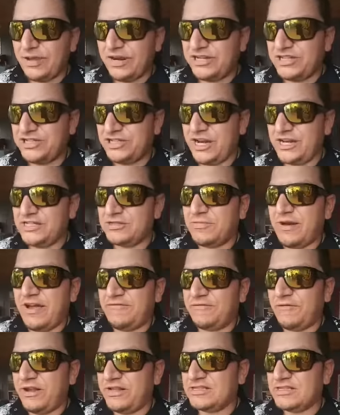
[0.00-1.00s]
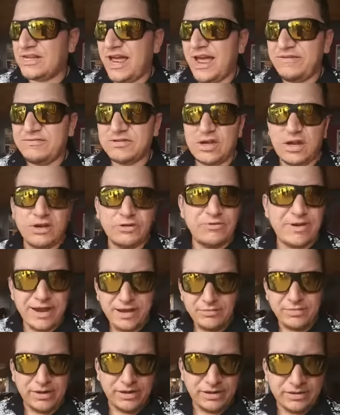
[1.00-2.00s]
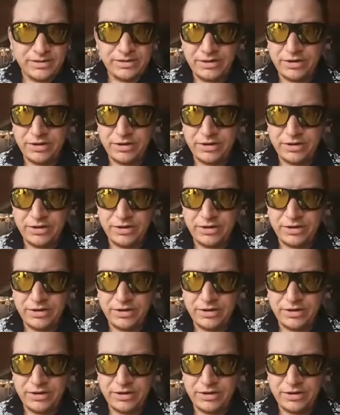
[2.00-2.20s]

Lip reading: but it's changed my friends' lives all around me.